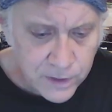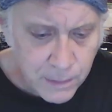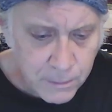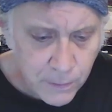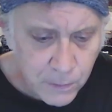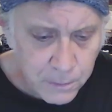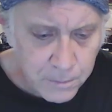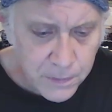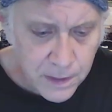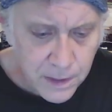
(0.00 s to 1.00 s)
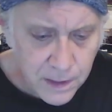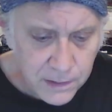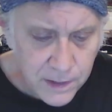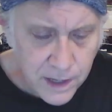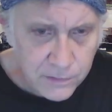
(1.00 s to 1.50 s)
For example,
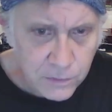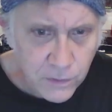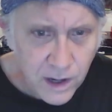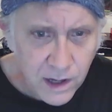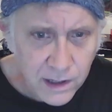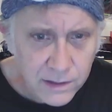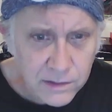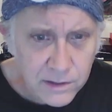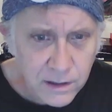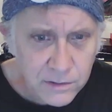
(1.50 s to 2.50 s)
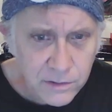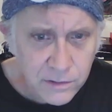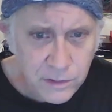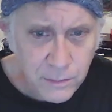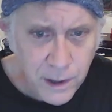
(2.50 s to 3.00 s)
he has a wry
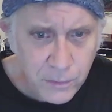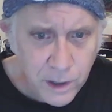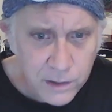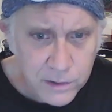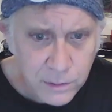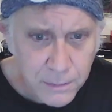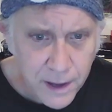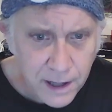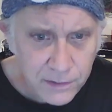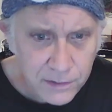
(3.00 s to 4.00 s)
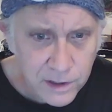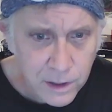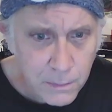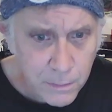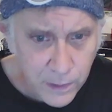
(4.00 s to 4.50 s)
intelligence about Russia's
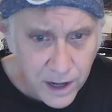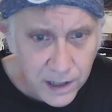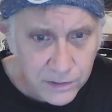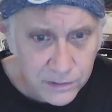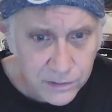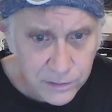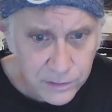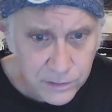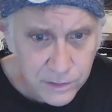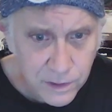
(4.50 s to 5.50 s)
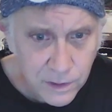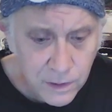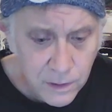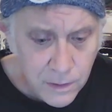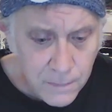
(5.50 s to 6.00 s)
past. He
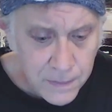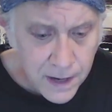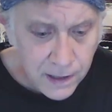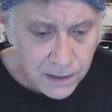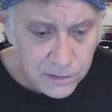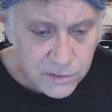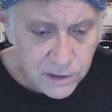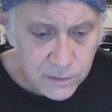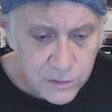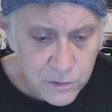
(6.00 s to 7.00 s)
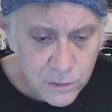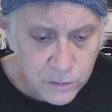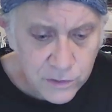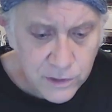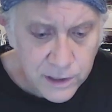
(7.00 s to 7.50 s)
embraces
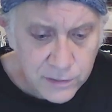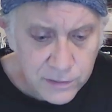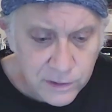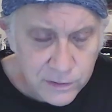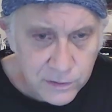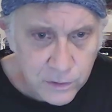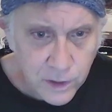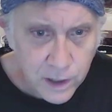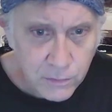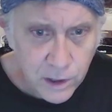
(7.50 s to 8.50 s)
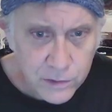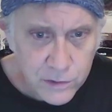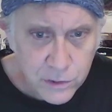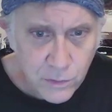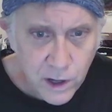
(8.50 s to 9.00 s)
Alexander Solzhenitsyn as a
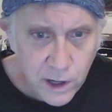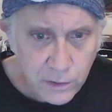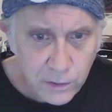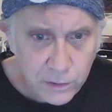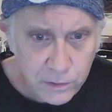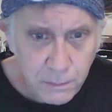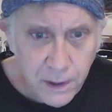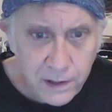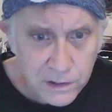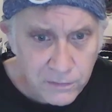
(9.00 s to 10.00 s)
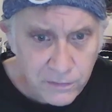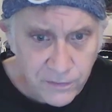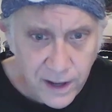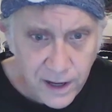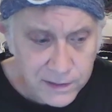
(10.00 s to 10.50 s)
great Russian writer,
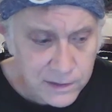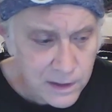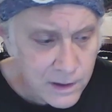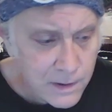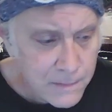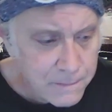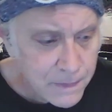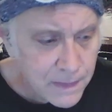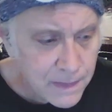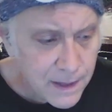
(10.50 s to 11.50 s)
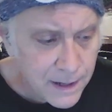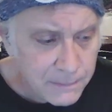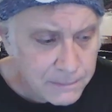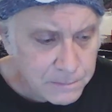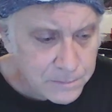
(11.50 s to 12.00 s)
despite the fact
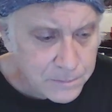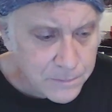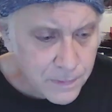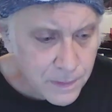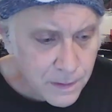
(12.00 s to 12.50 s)
that